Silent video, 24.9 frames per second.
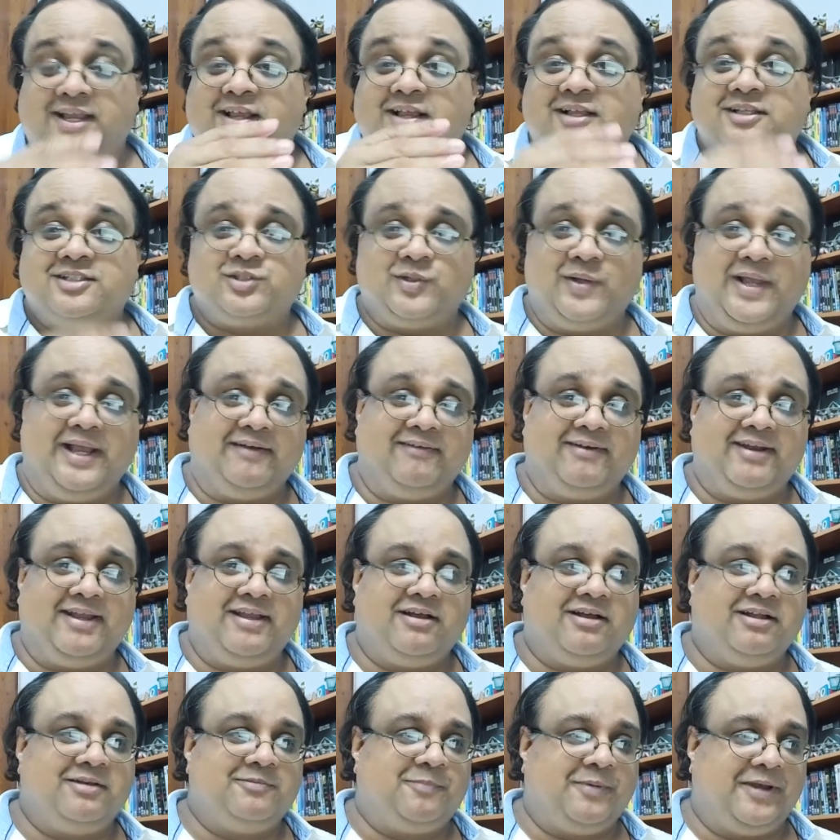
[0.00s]
So Henry
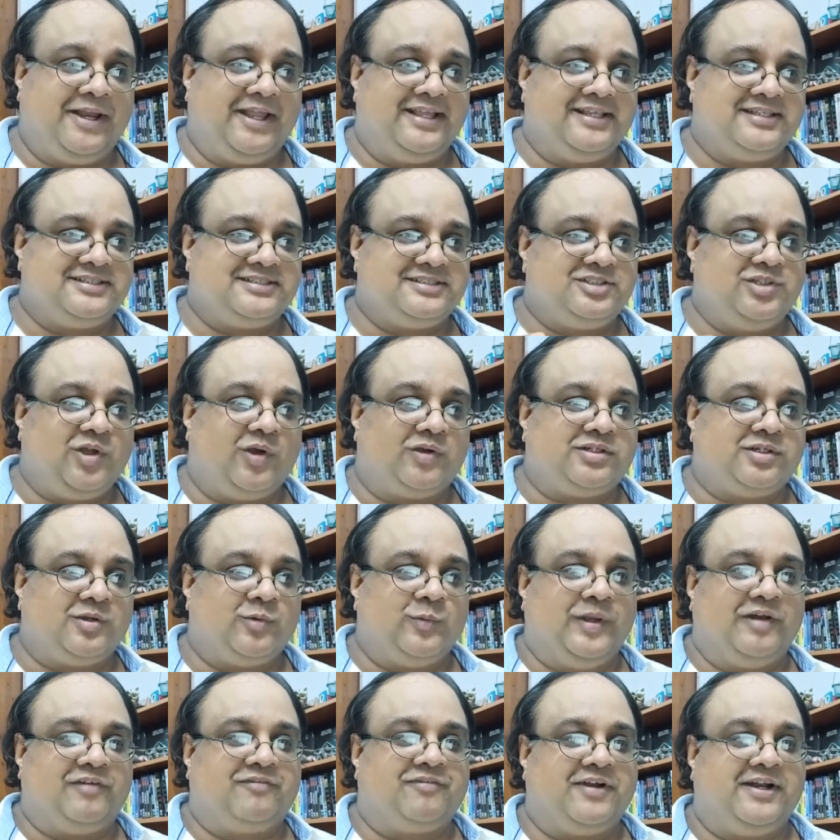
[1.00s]
Hull plays Dr.
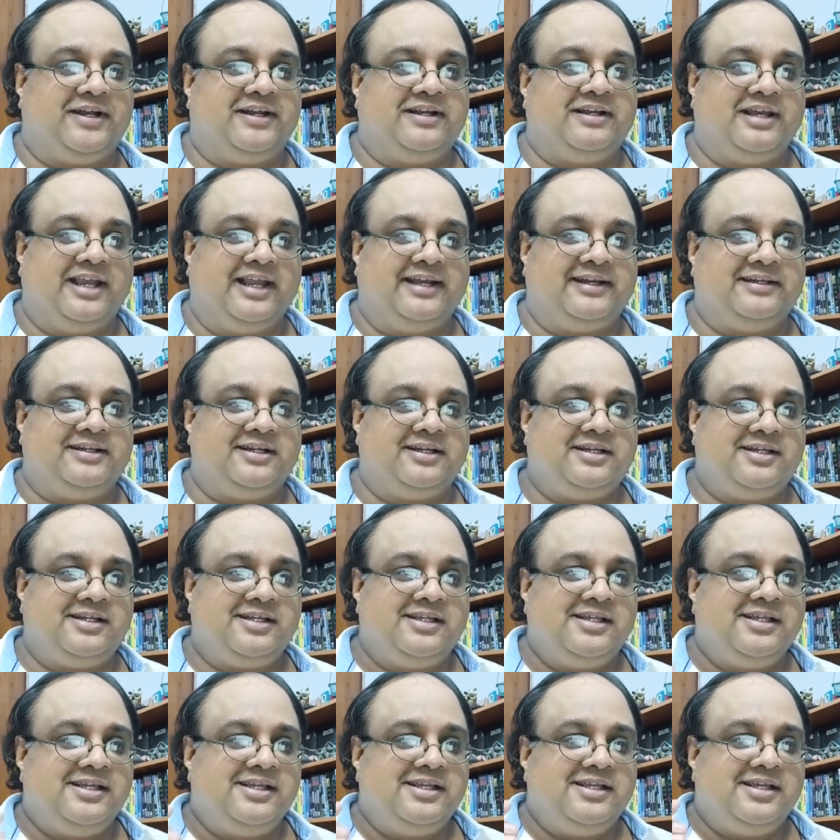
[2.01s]
Wilfred Glendon.
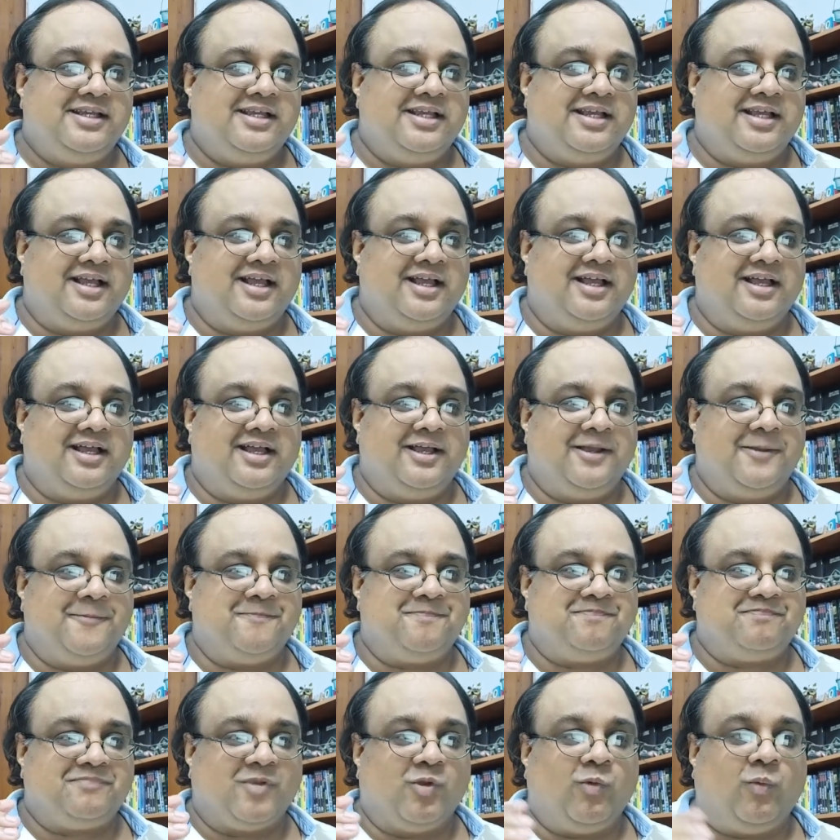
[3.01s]

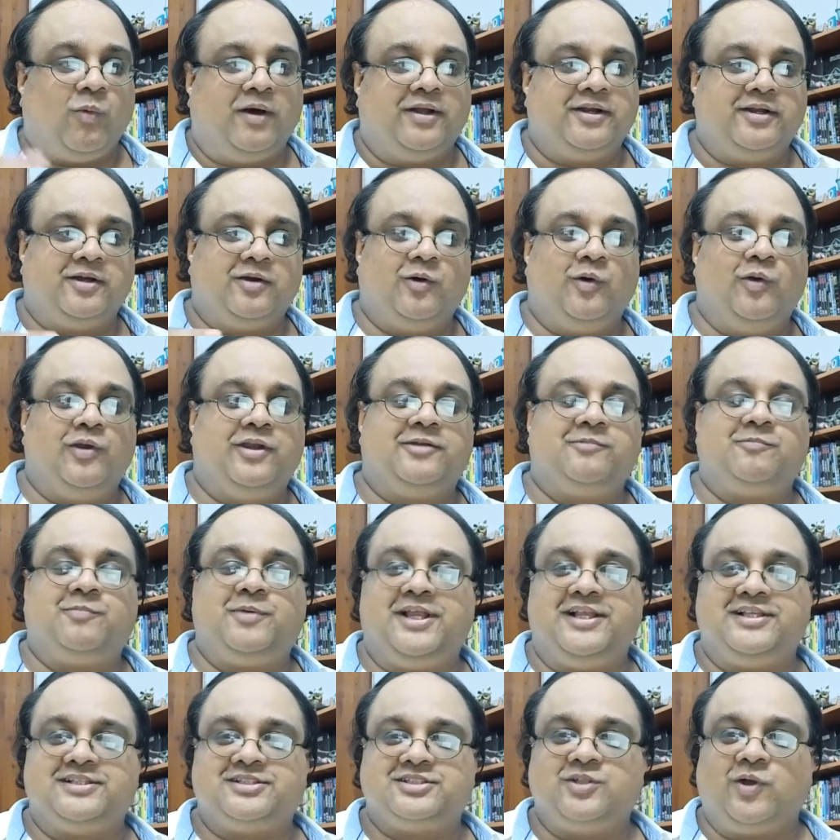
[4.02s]
Warner Oland
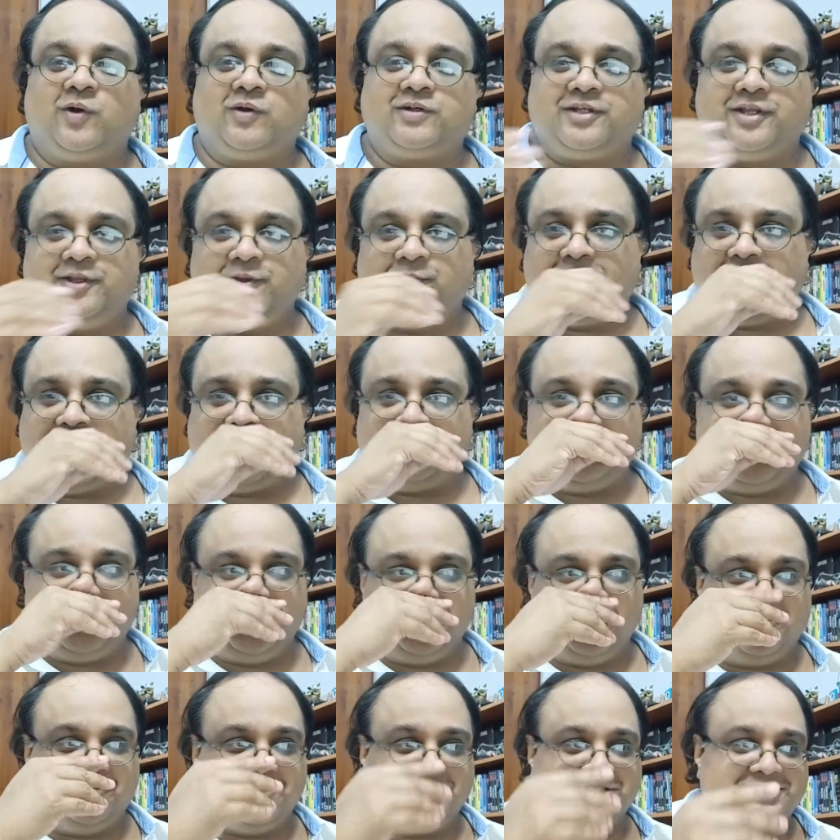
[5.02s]
plays Dr. Yugami,
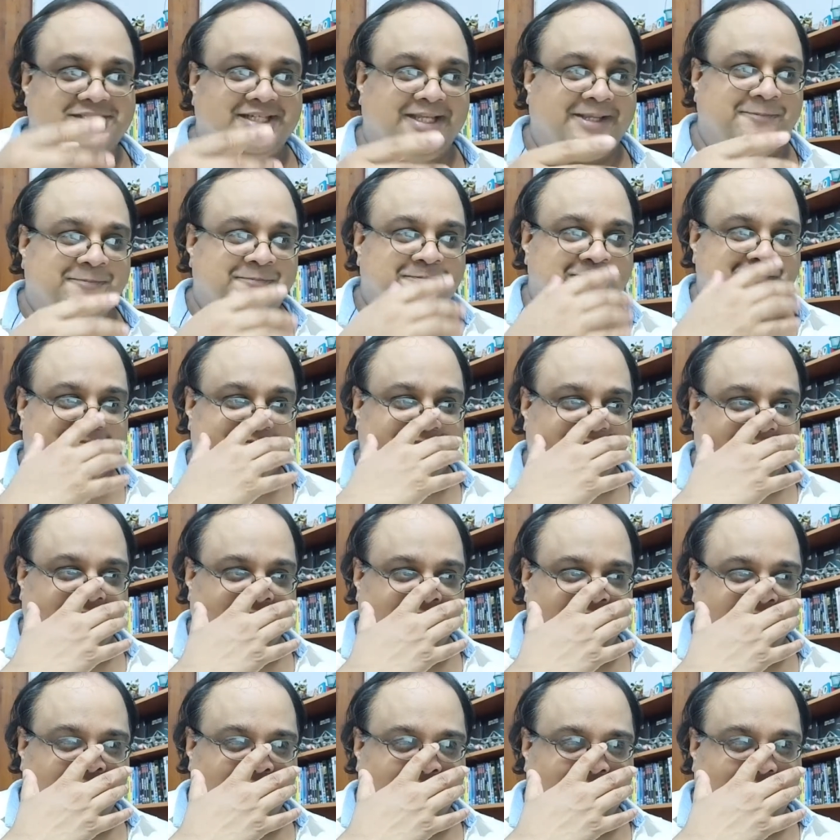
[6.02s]
no first name.
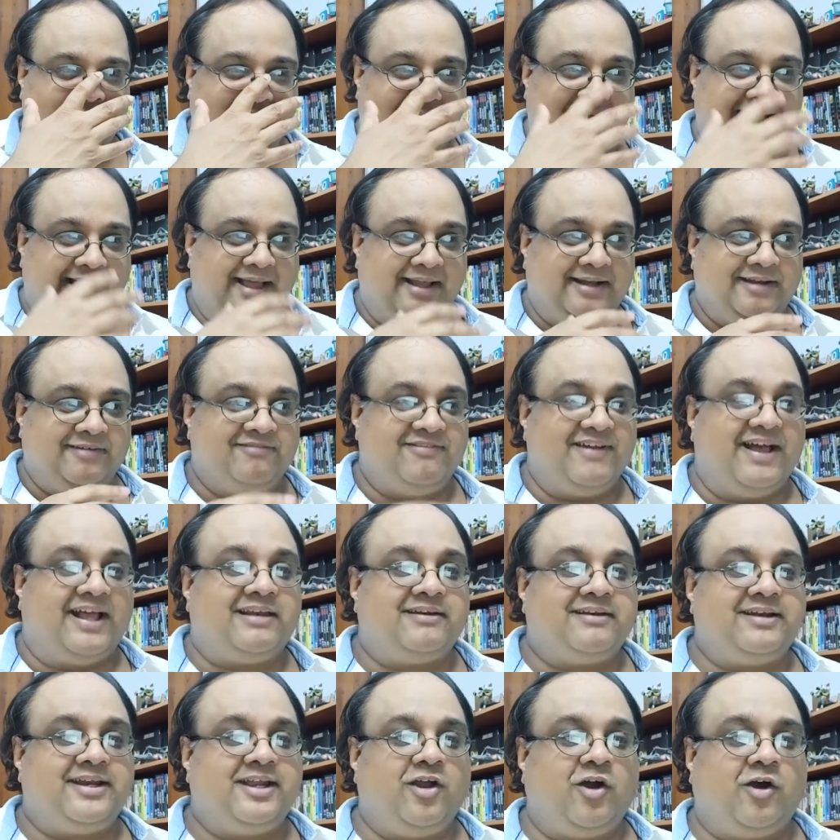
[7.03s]
And
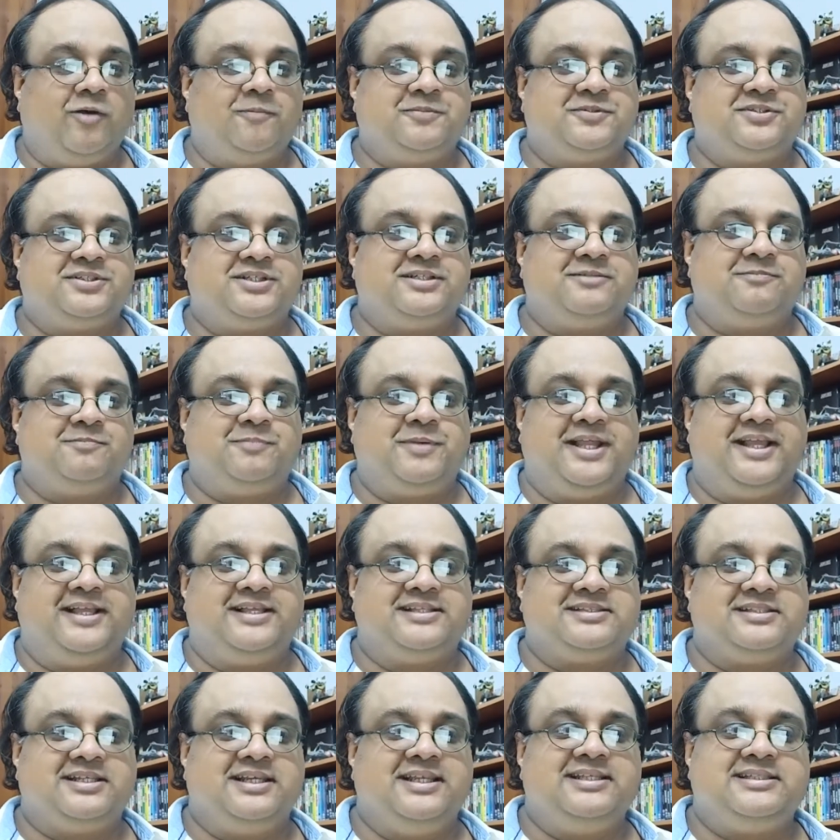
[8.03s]
Valerie Hobson
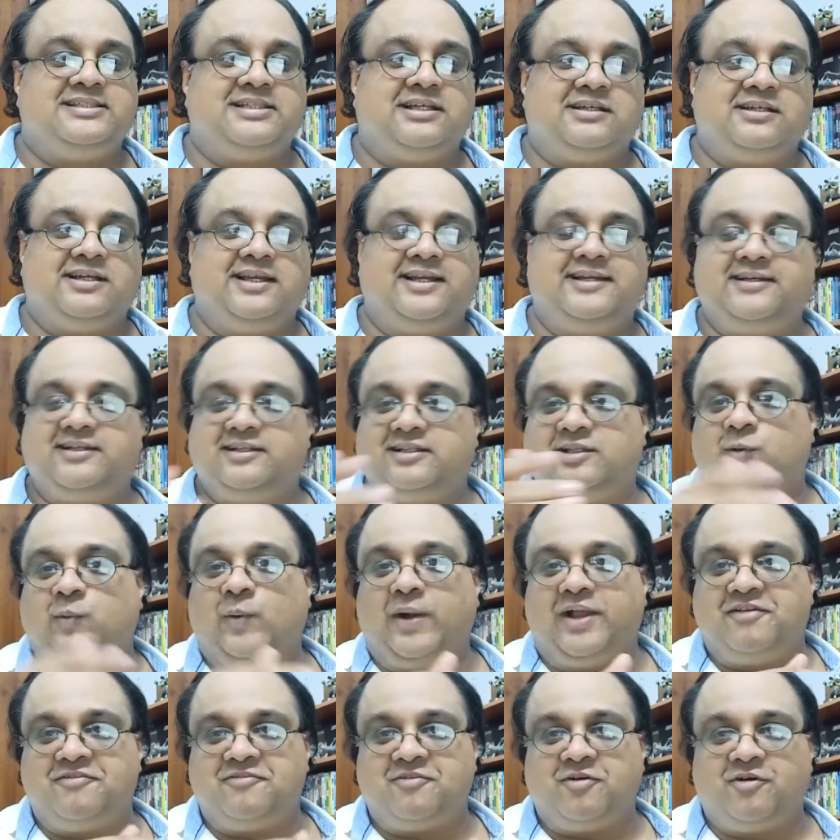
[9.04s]
plays Lisa Glendon, the
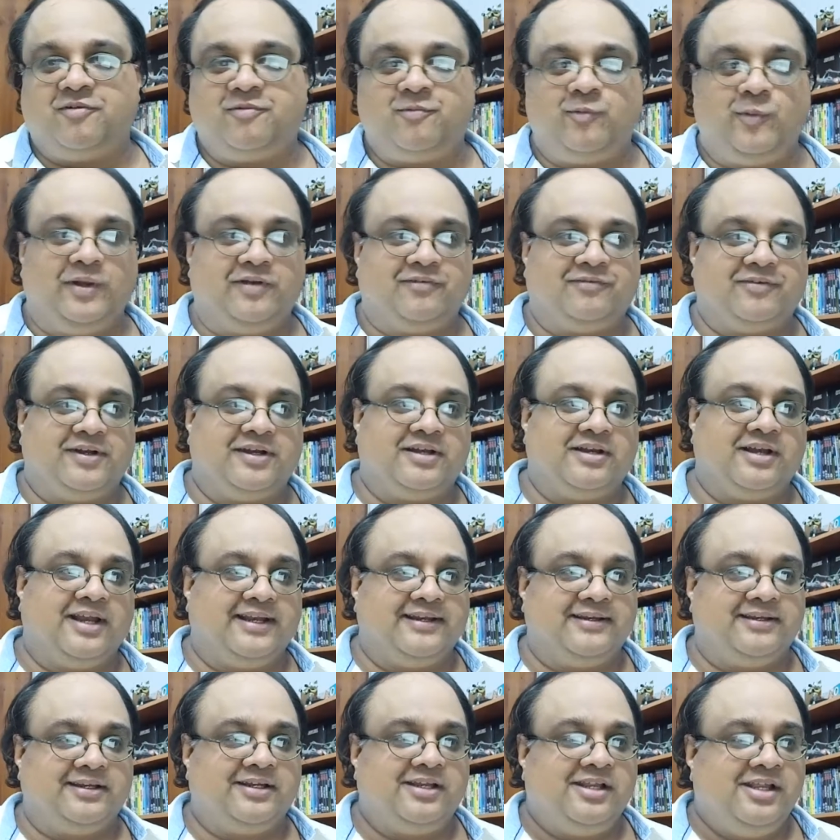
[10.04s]
wife of Wilfred
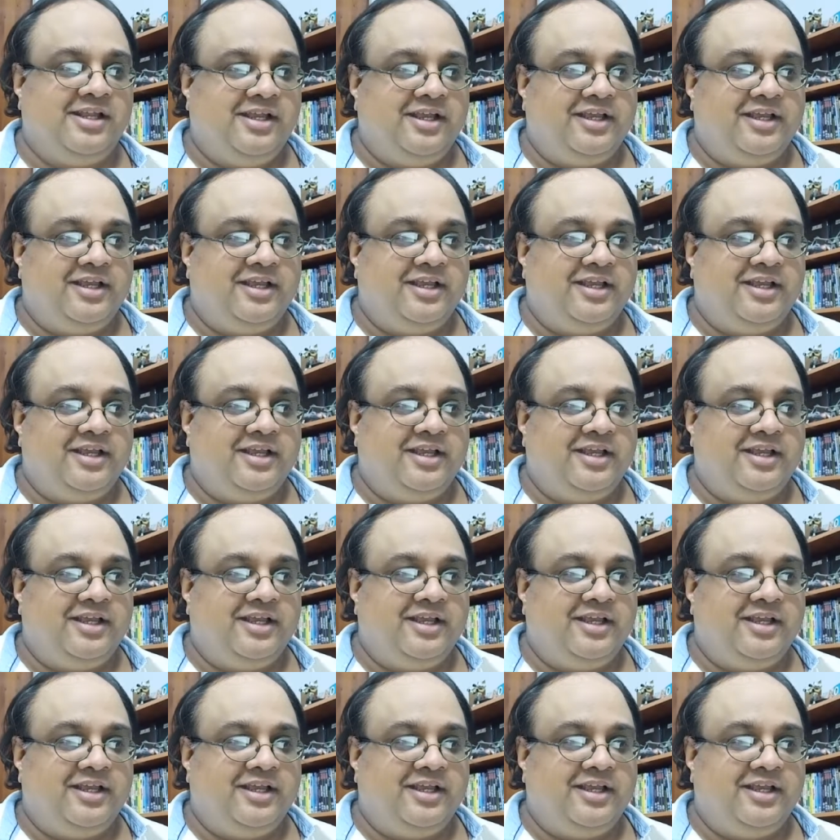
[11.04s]
Glendon.